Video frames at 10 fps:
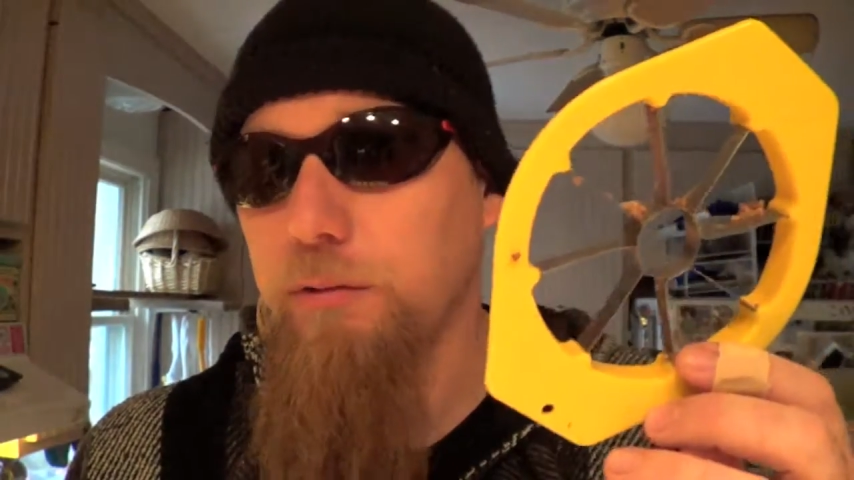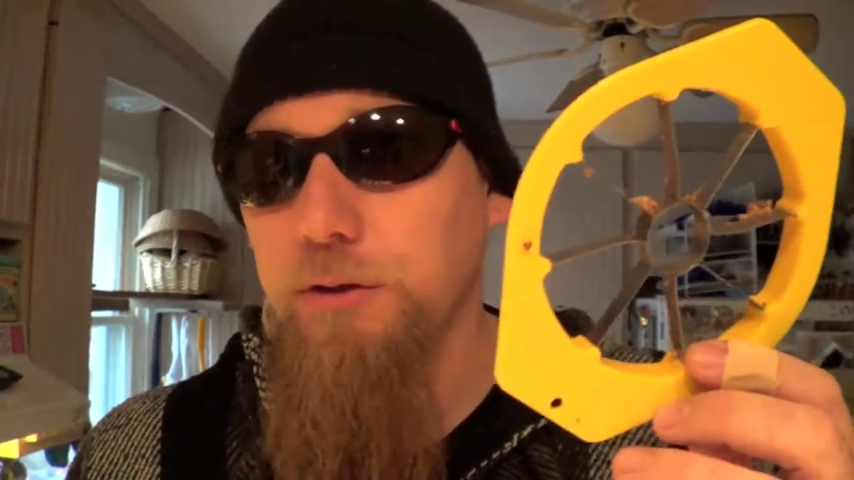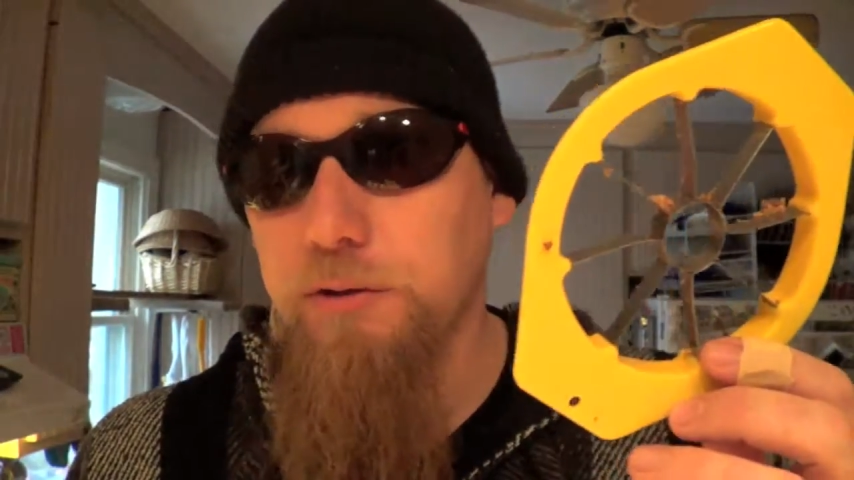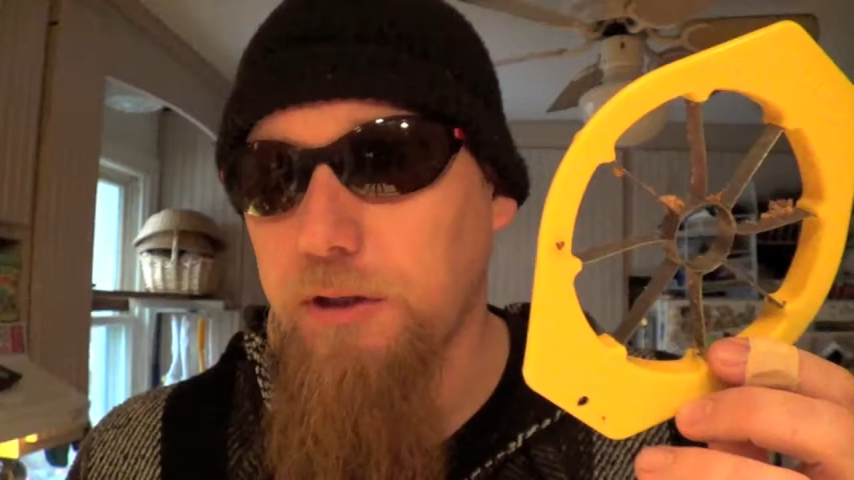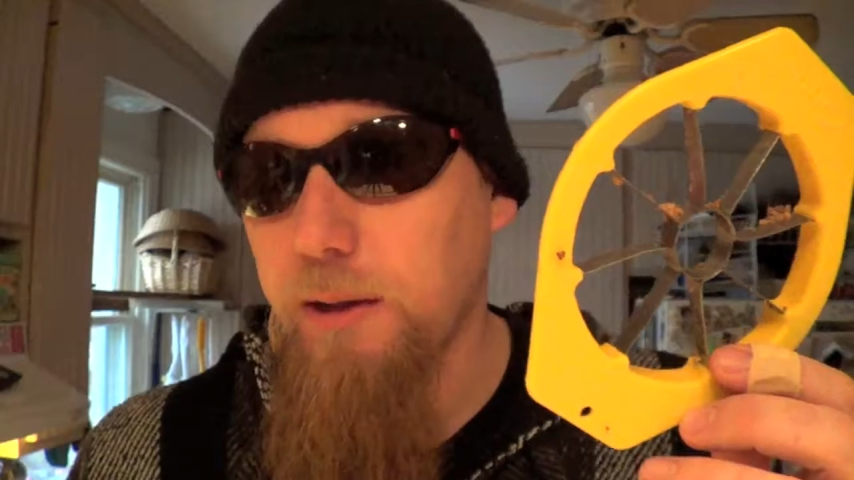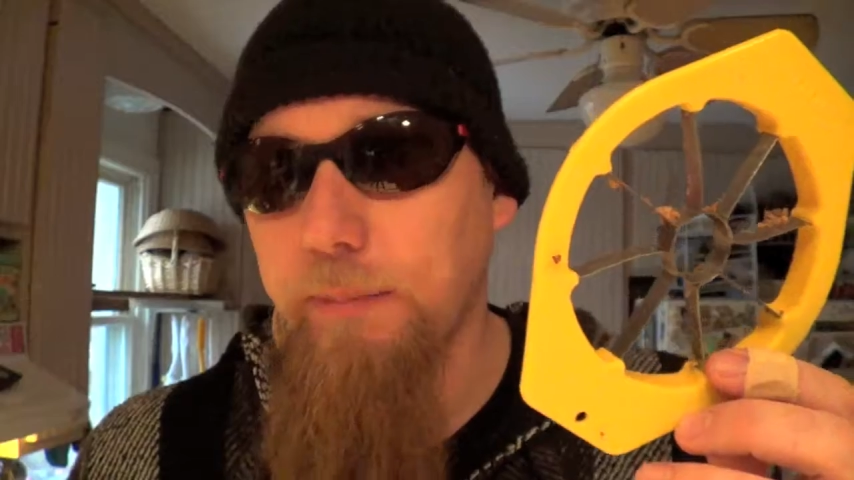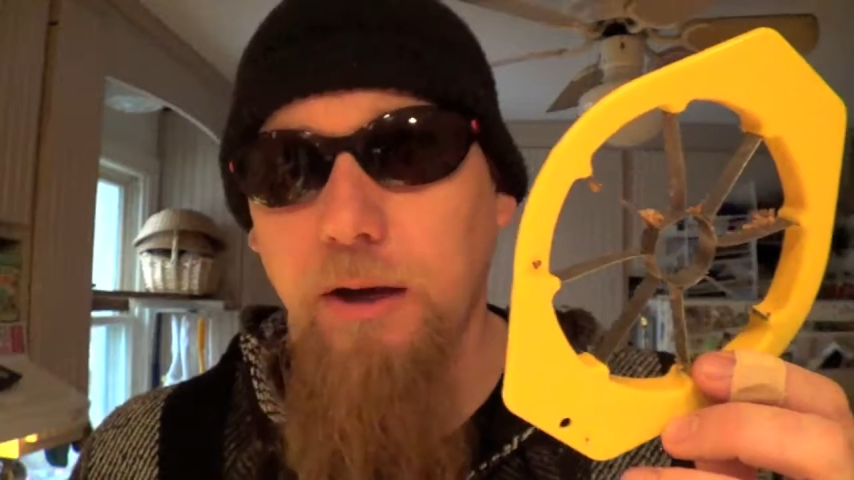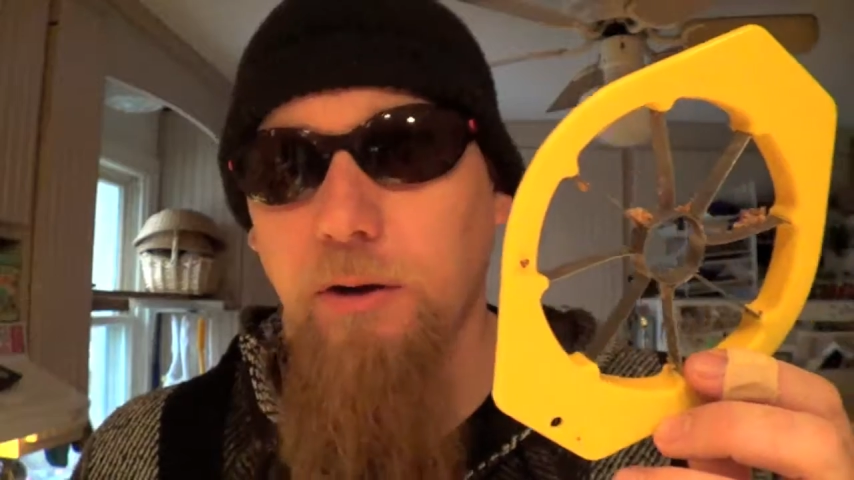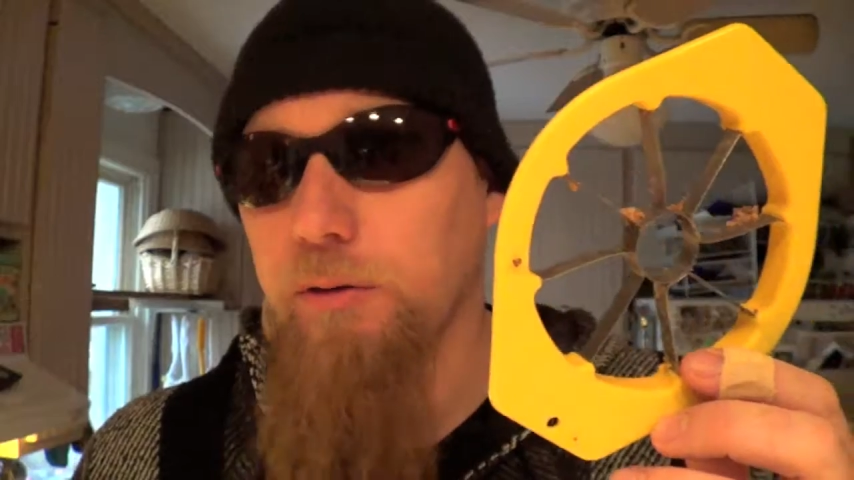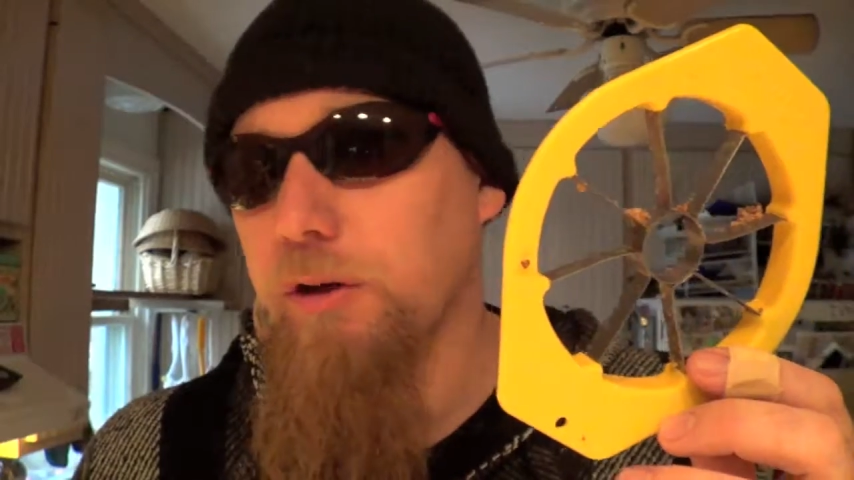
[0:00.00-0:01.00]
it came
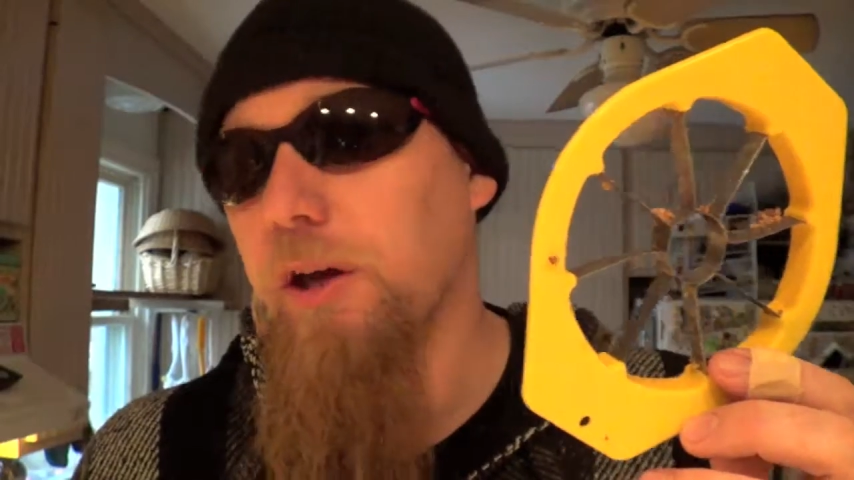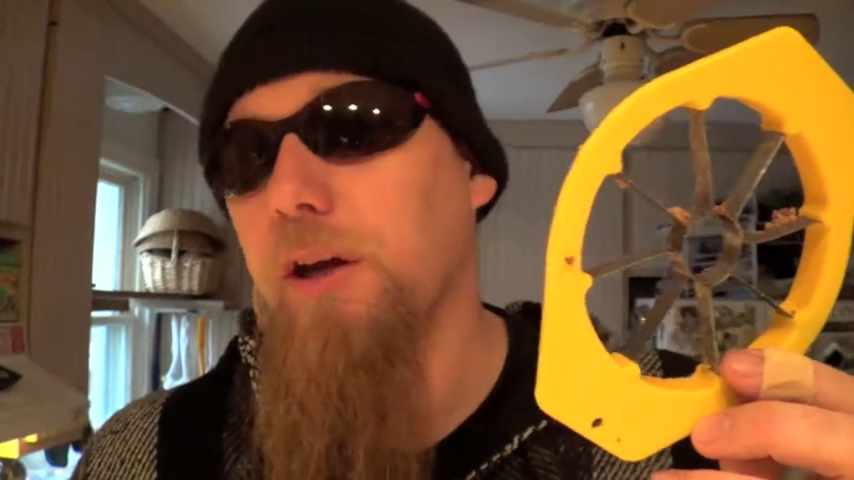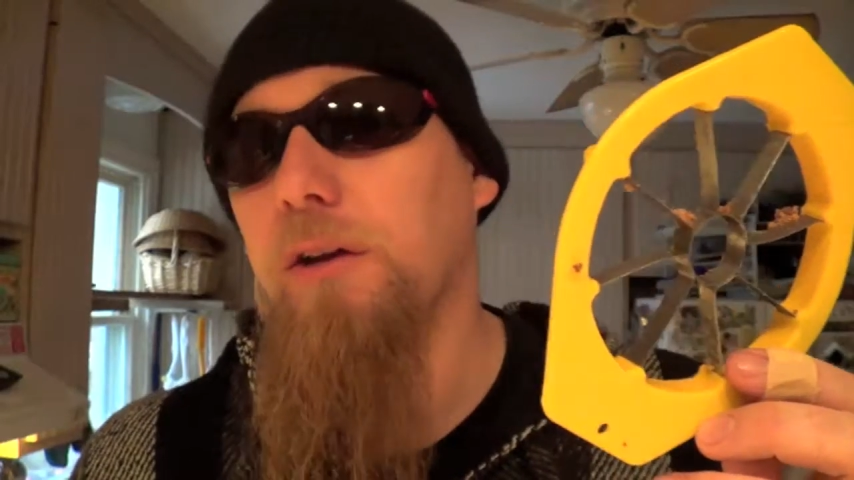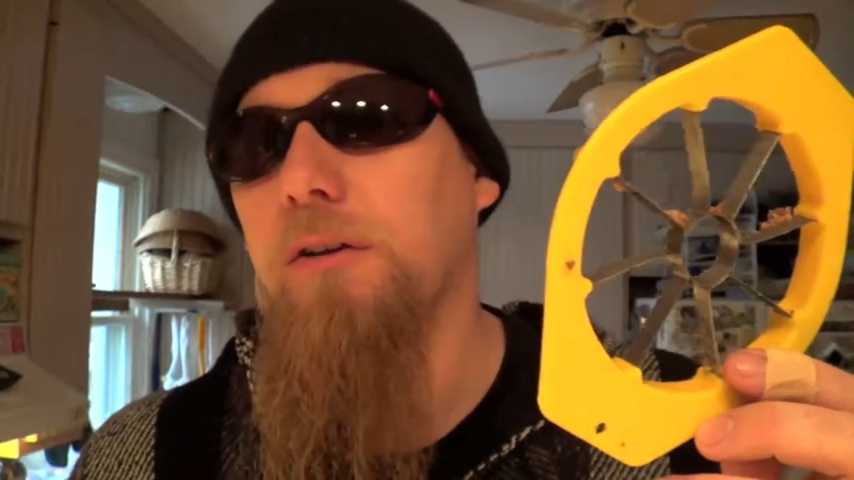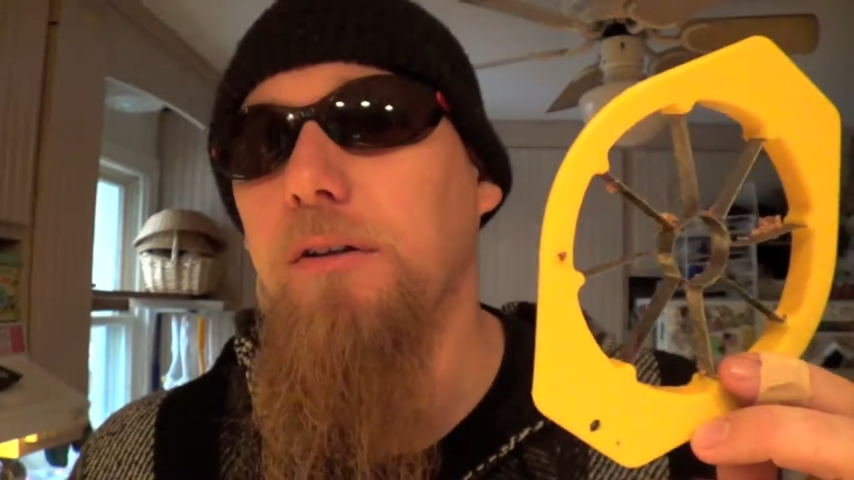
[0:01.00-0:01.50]
out okay.